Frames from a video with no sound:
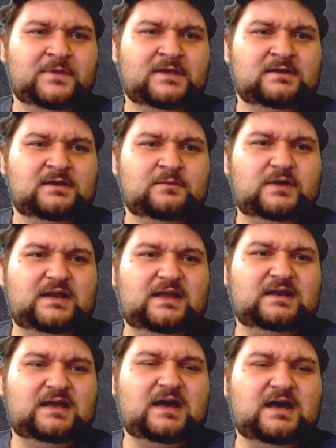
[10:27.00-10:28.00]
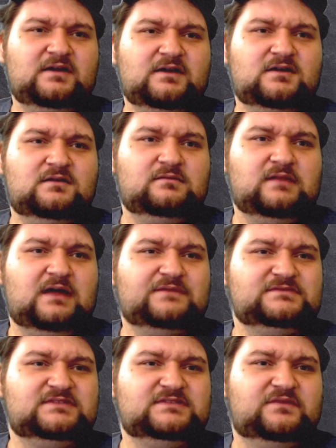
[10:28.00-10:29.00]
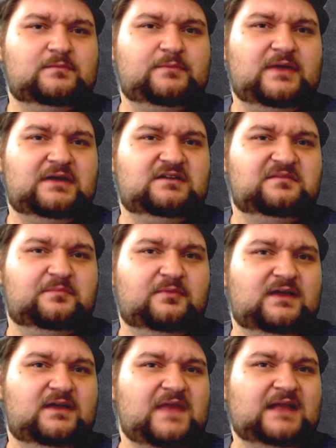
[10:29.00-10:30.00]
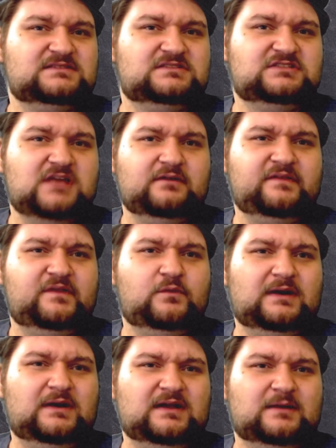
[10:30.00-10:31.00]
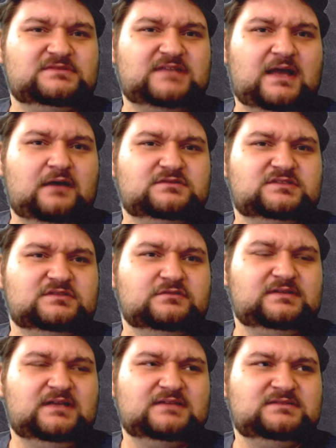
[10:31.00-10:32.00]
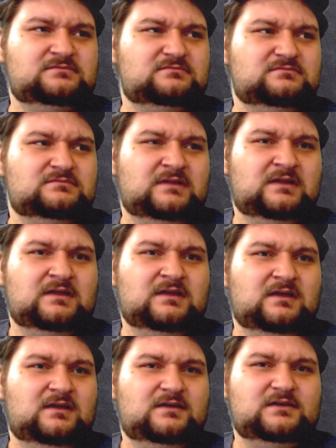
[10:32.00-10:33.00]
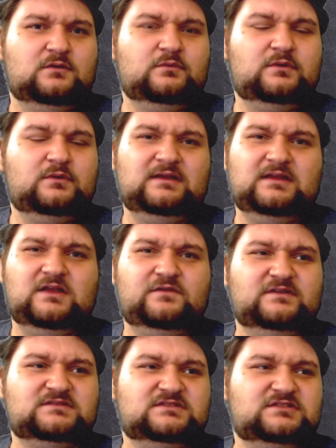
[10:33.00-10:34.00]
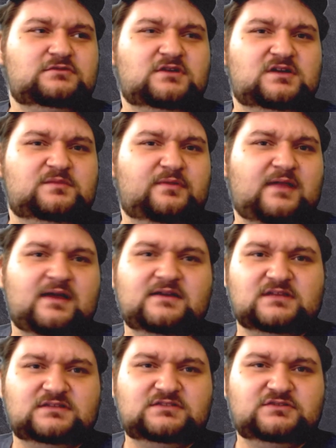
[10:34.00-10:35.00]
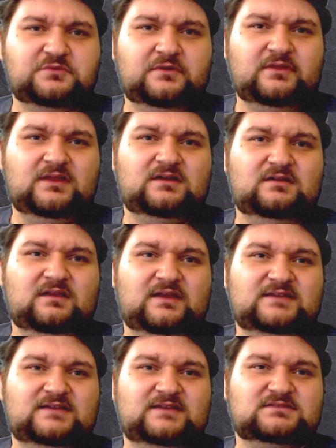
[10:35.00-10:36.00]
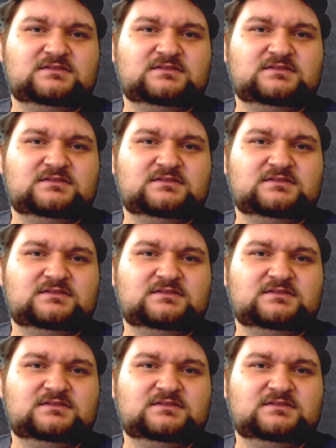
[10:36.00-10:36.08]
But at higher levels of competitive play, that's generally what it comes down to. It doesn't, if it's two good players on two really good lists,